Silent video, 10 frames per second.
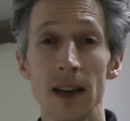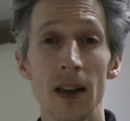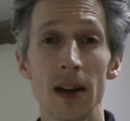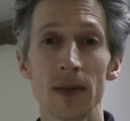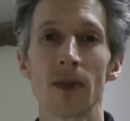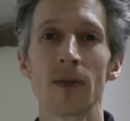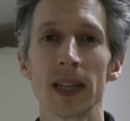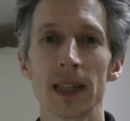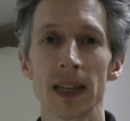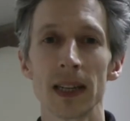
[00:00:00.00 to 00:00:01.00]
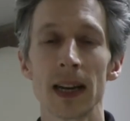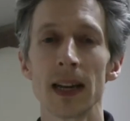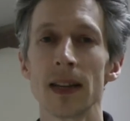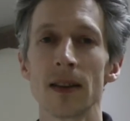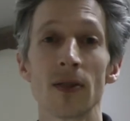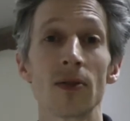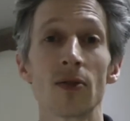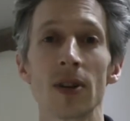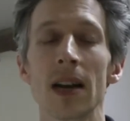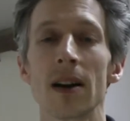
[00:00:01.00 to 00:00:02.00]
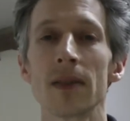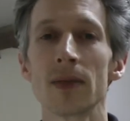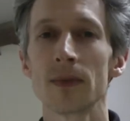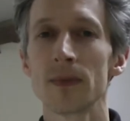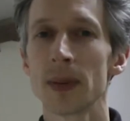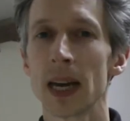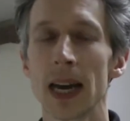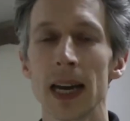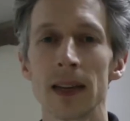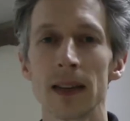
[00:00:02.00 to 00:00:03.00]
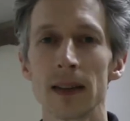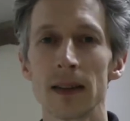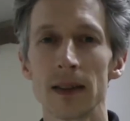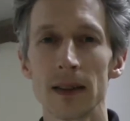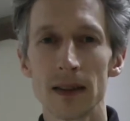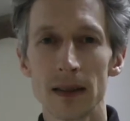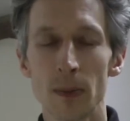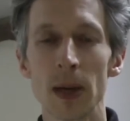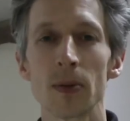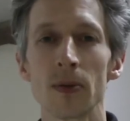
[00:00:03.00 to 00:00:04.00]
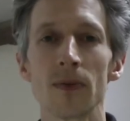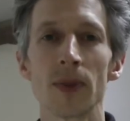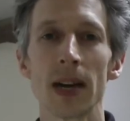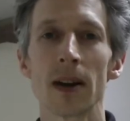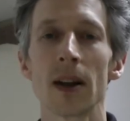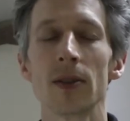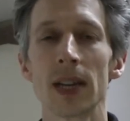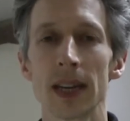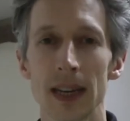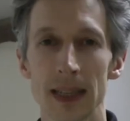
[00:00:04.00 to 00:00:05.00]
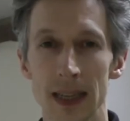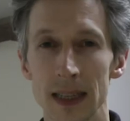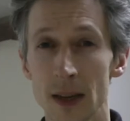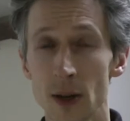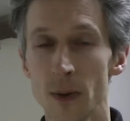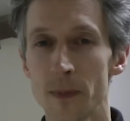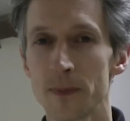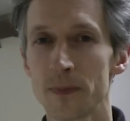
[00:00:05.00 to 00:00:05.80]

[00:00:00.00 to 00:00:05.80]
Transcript: lives are affected. Clearly the three lives and the people they are closely connected to.